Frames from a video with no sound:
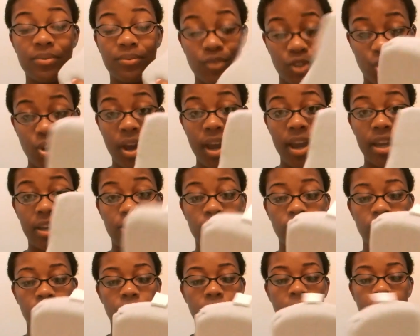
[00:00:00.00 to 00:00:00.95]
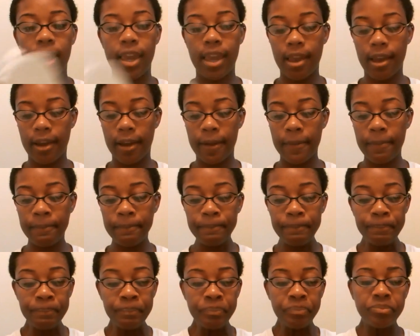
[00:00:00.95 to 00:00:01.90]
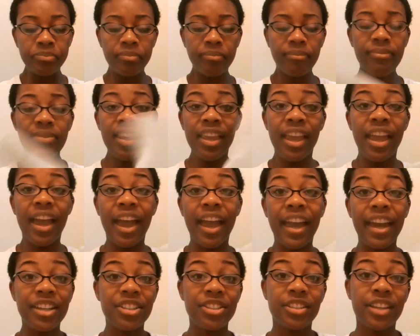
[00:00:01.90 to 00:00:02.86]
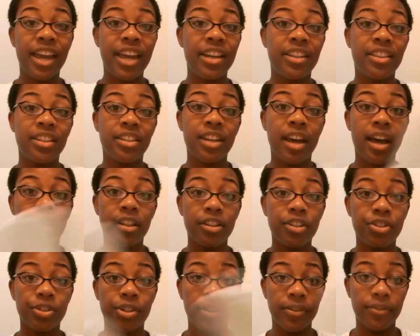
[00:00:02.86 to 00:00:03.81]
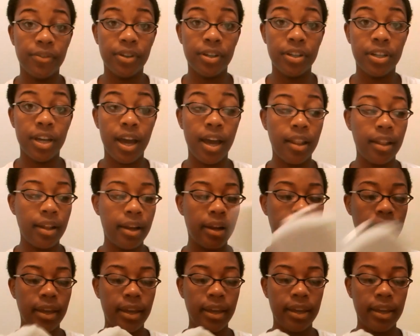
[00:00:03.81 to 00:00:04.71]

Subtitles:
try and use on my hair, I actually got at the Dollar Tree for $1.